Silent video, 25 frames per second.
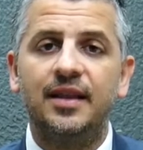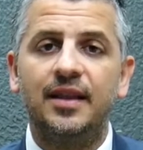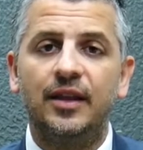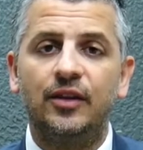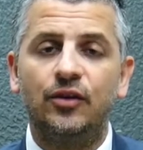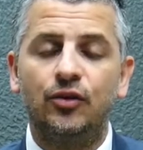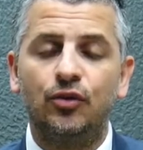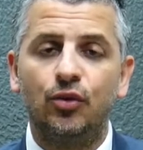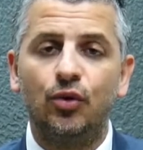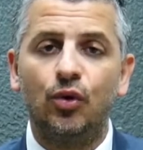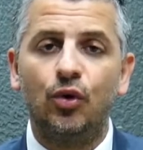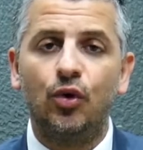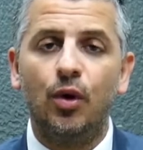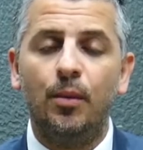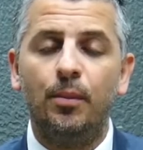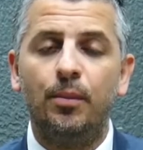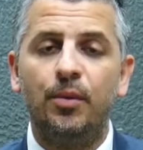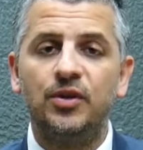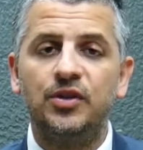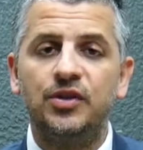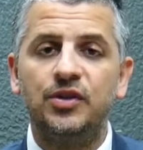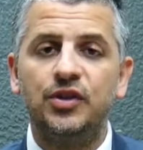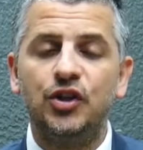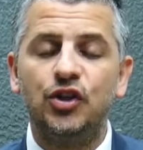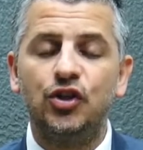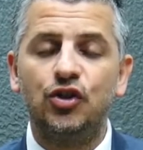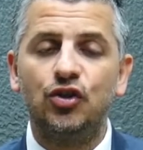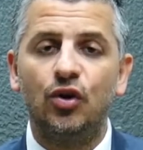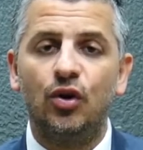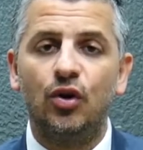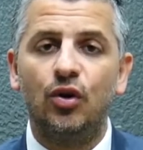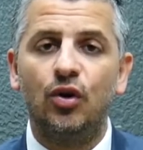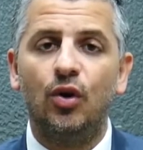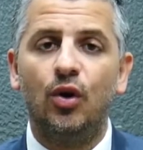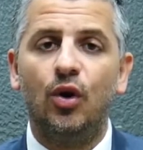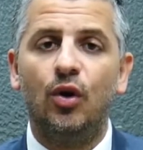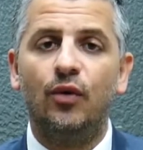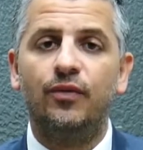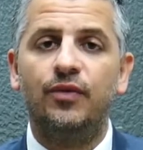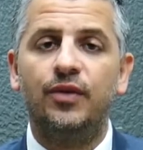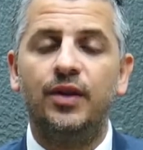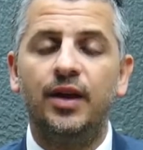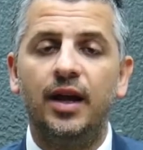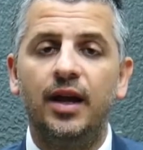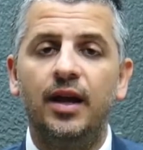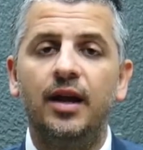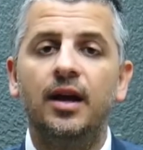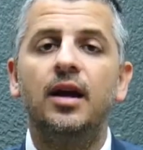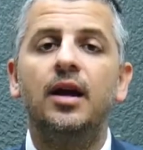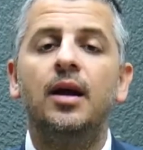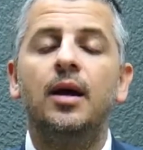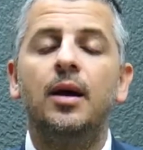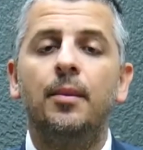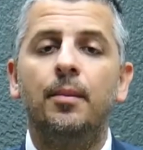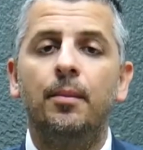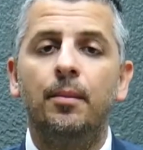the true composition of the